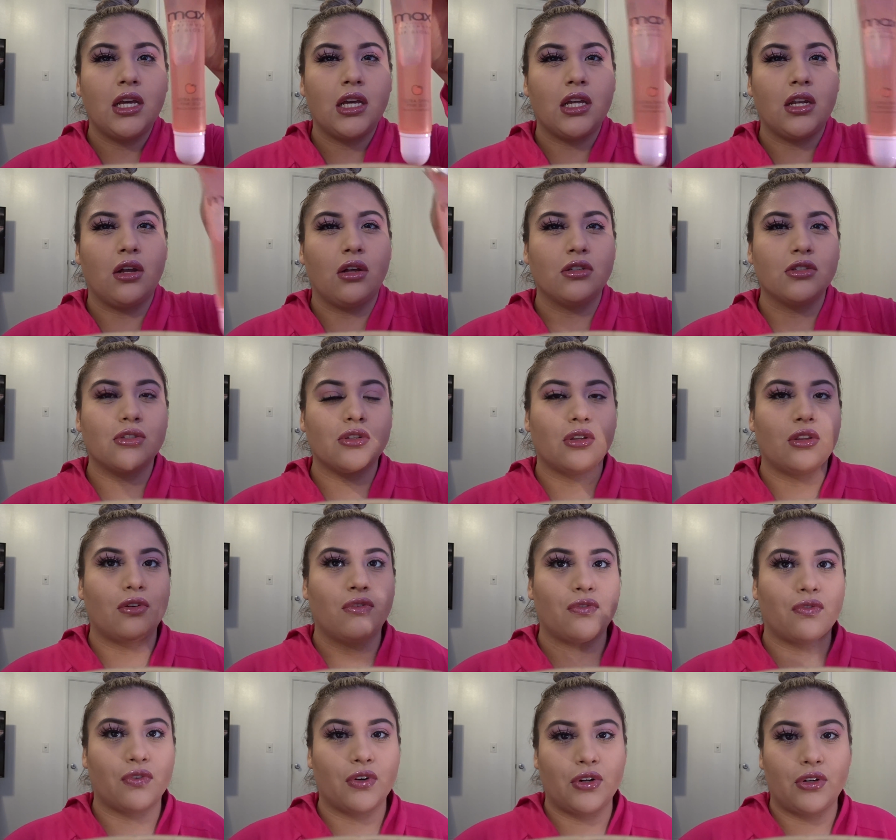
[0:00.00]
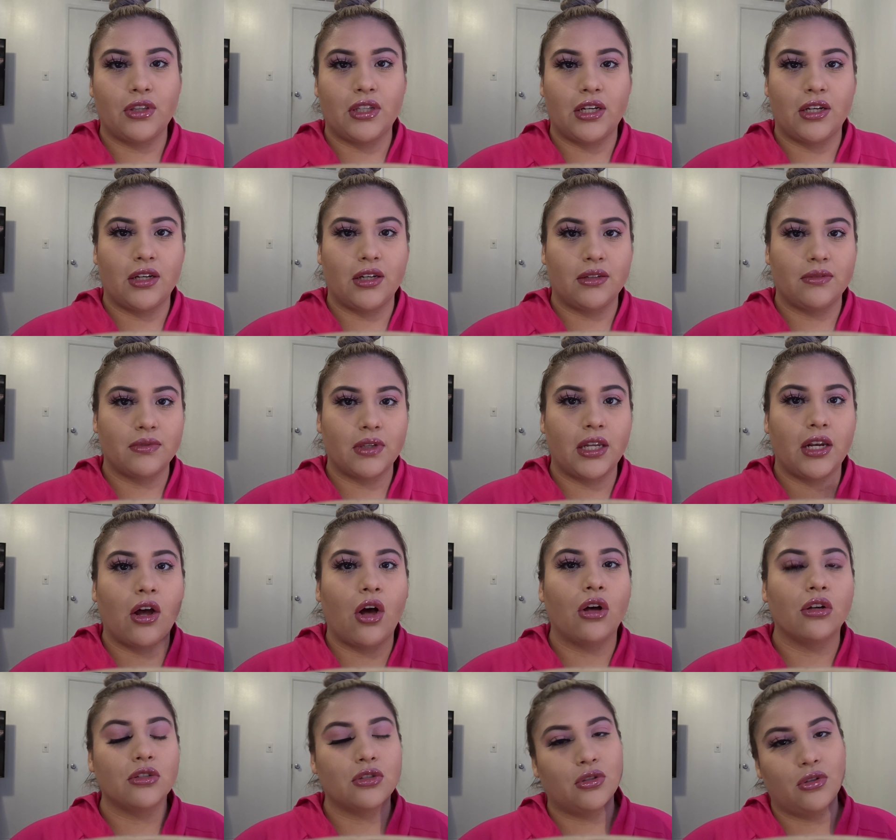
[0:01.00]
and also the
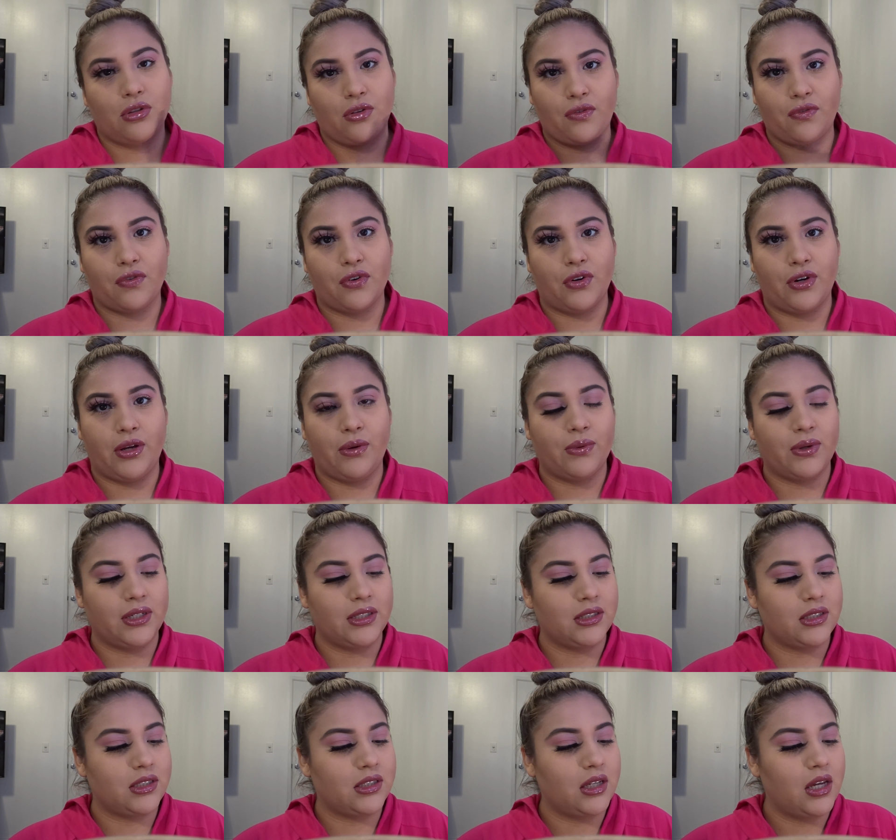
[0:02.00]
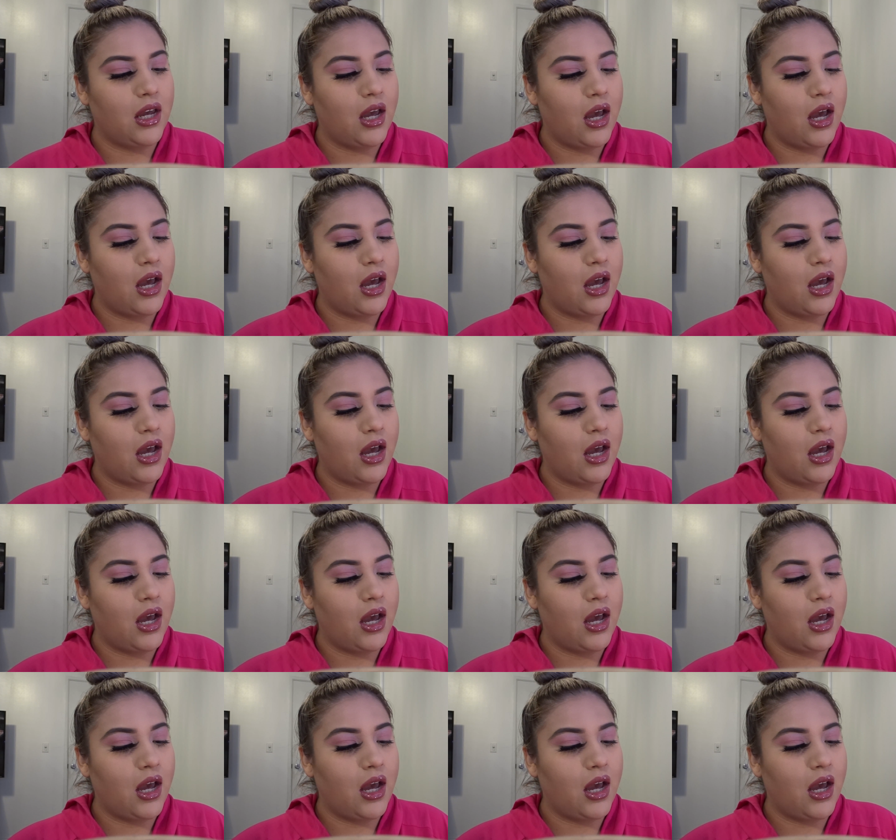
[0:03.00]
fruity ones.